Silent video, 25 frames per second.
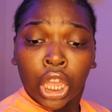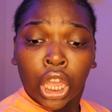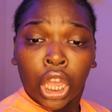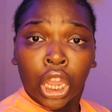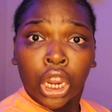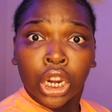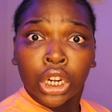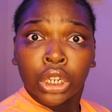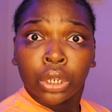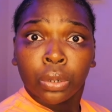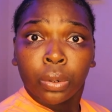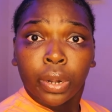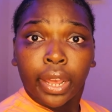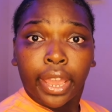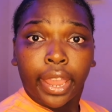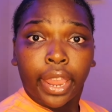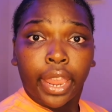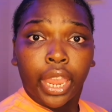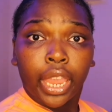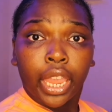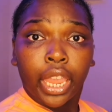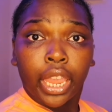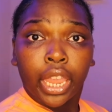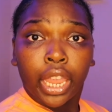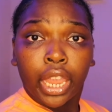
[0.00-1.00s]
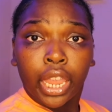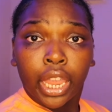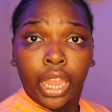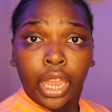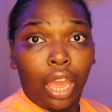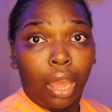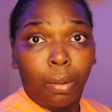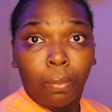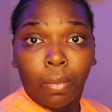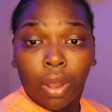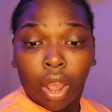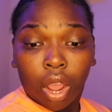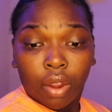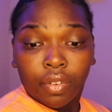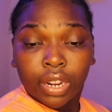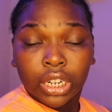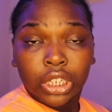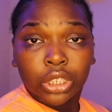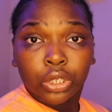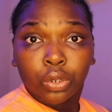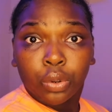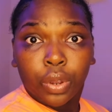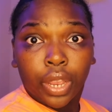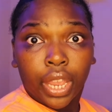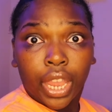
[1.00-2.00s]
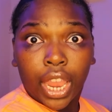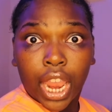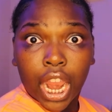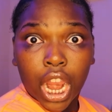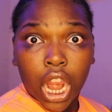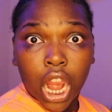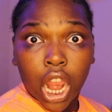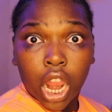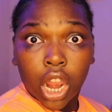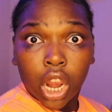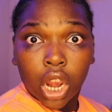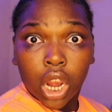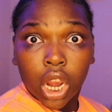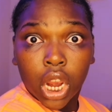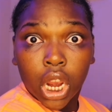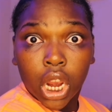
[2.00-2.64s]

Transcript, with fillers: I could do that. I'm already doing hair.